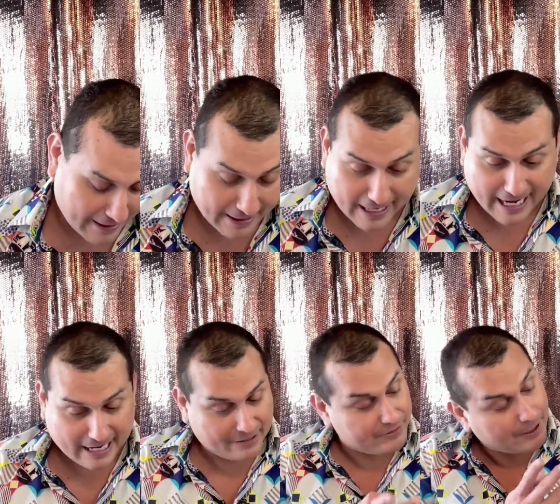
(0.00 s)

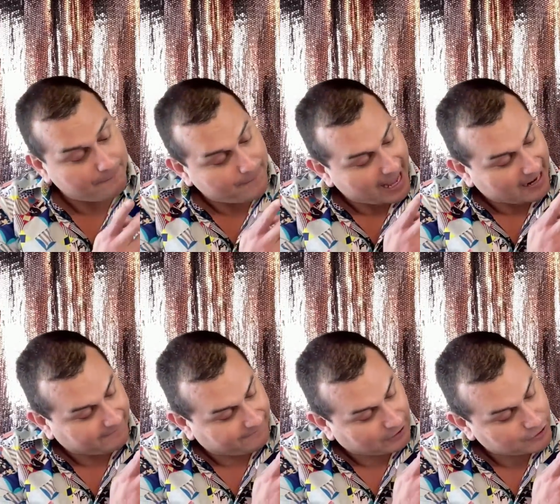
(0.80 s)
And the matte
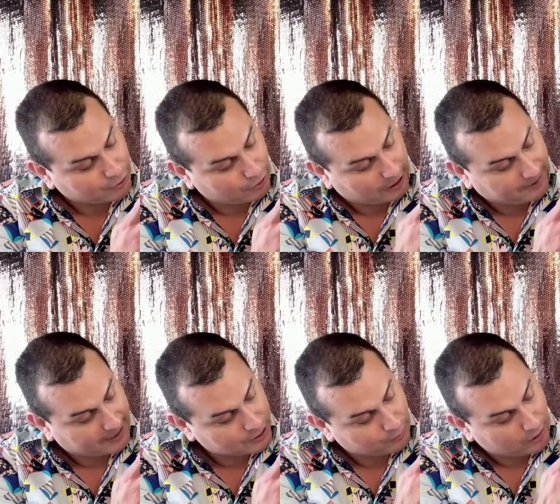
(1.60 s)
feels creamy
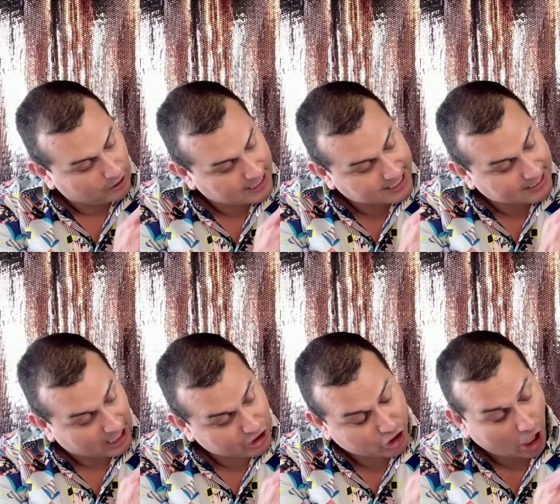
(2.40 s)
as well. It's not
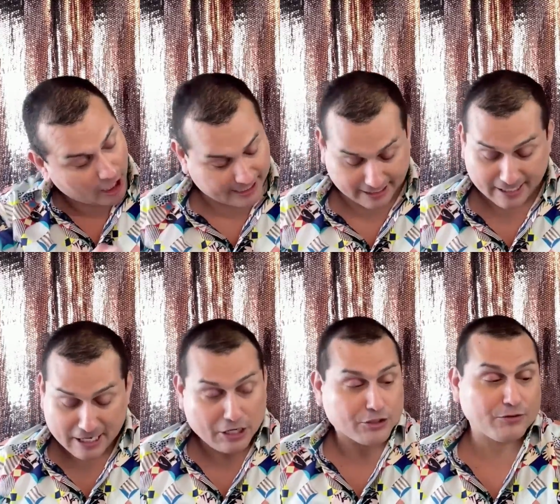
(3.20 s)
chalky.
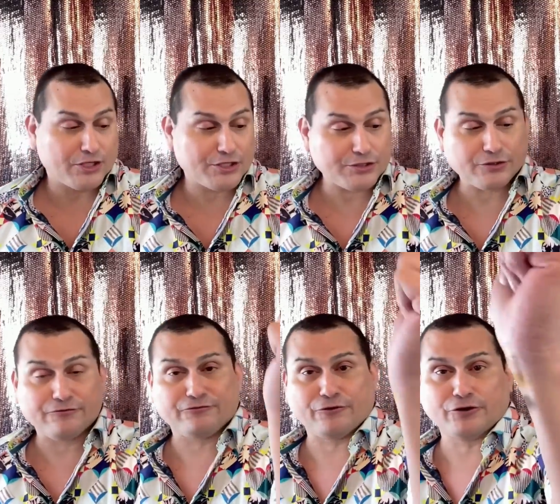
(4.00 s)
So this is the
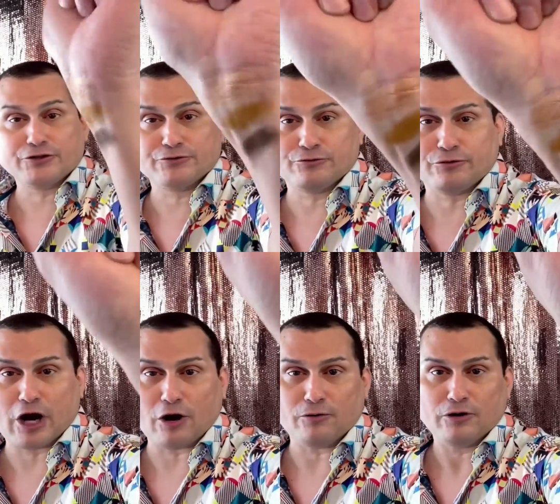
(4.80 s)
first row.